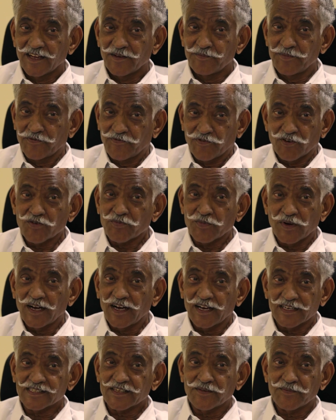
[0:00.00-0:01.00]
before
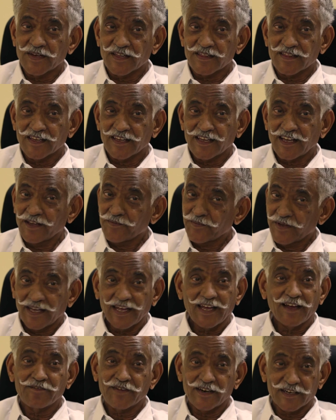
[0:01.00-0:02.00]
Mahasamadhi, I may
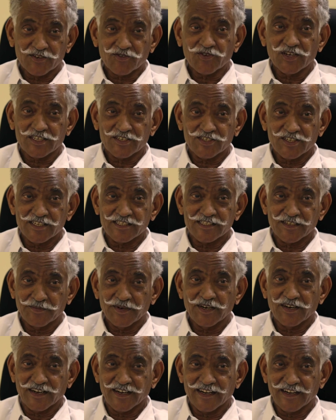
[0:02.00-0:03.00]
have had questions
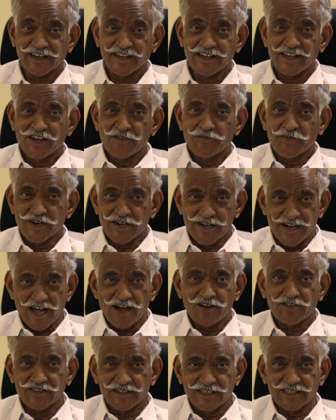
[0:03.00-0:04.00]
about it, but
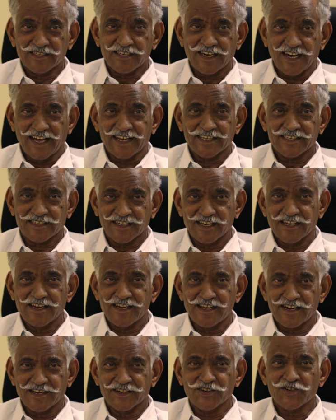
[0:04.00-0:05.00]
now this last
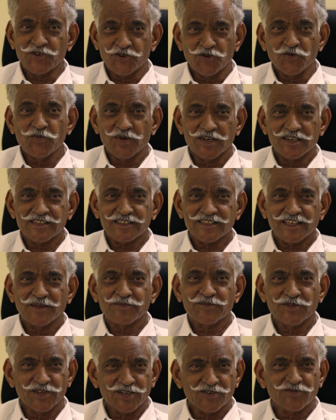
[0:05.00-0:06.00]
year and 2 months,
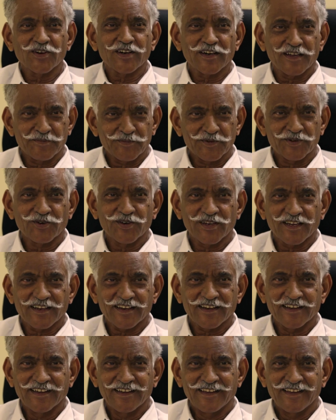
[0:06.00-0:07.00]
I'm doing what I'm
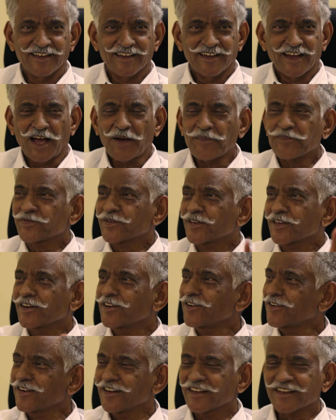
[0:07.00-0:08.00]
doing,
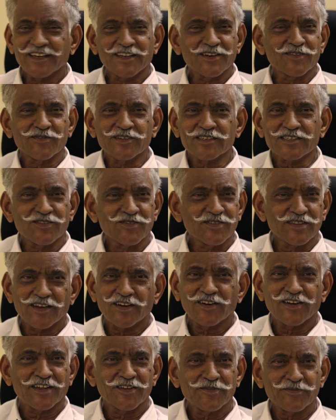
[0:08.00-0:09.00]
absolutely convinced.
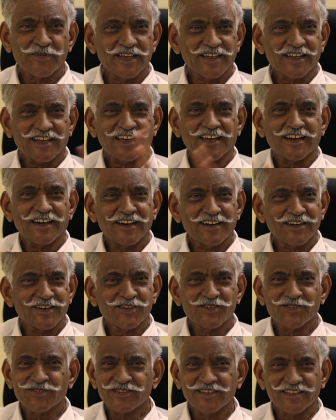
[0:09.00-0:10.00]
Without him, I
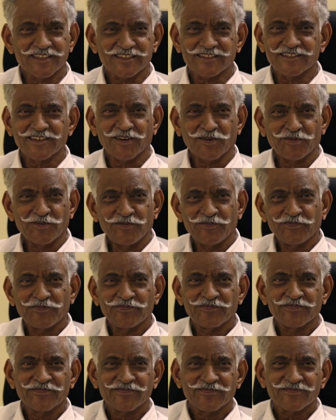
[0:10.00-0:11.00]
cannot do this job.
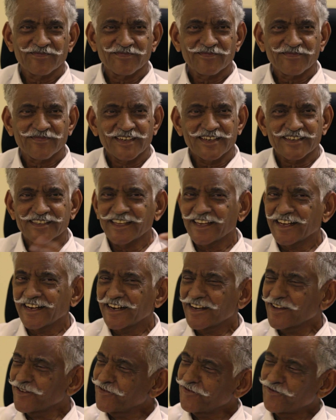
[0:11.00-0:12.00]
He's there
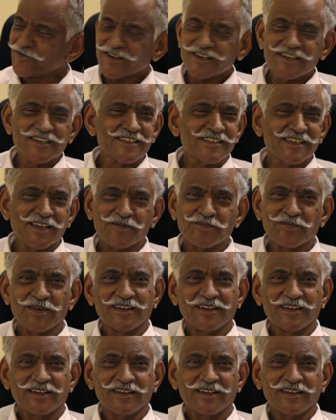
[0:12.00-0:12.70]
at every step.